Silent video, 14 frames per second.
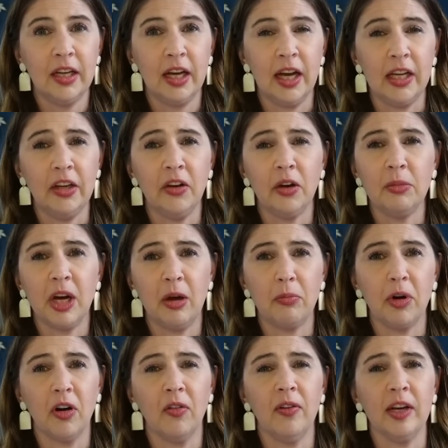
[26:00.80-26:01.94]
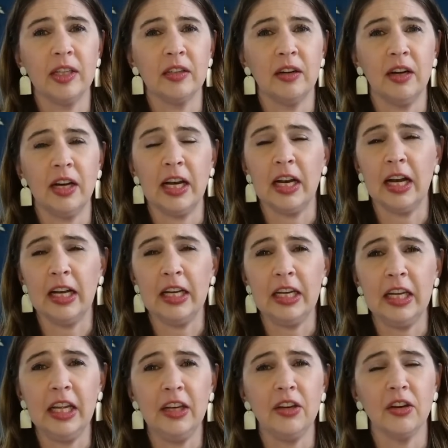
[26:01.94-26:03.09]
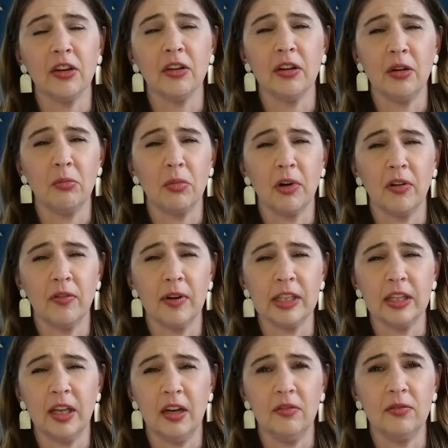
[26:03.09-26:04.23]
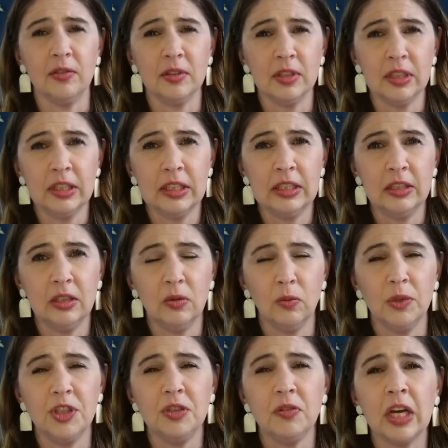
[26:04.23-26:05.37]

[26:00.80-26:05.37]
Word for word: I know I'm not perfect, God, and I need your good and perfect love. Would you